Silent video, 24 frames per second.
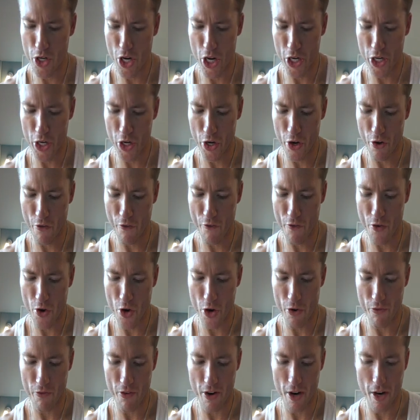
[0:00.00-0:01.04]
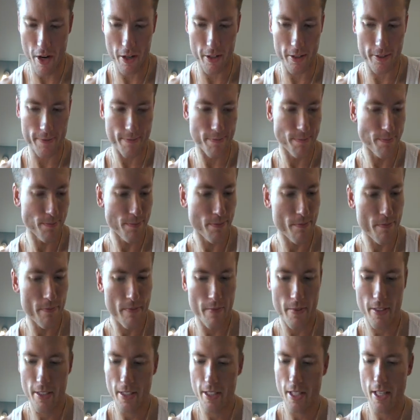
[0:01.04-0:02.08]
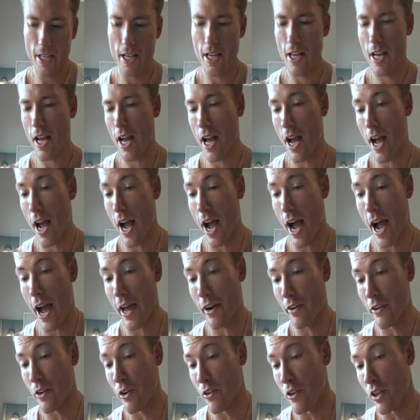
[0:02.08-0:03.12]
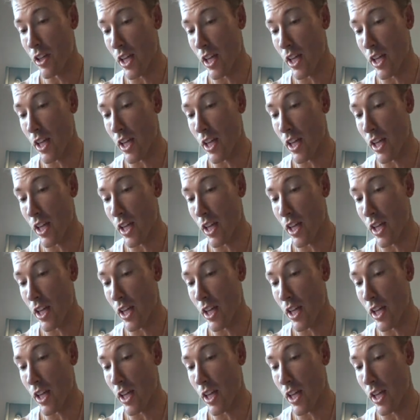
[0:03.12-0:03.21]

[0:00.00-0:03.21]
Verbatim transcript: Dagger, Fur, Fire. I don't know